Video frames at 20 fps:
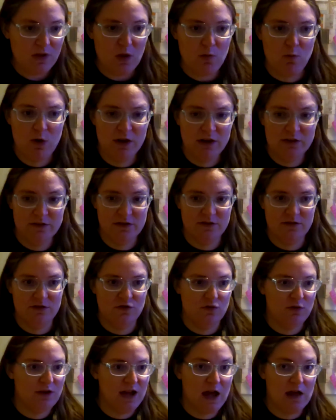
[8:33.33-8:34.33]
what is this
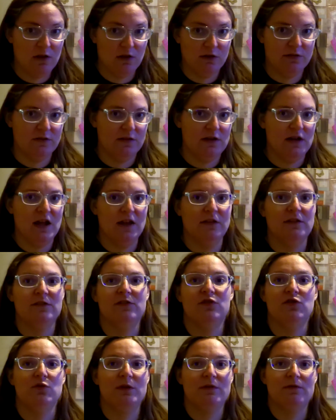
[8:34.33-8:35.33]
new galaxy and this
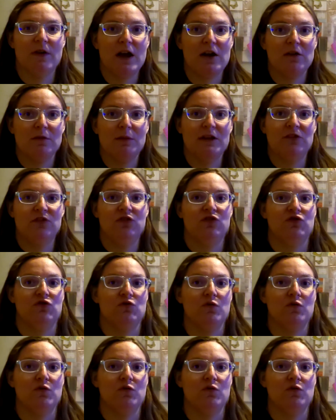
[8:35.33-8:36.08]
new environment to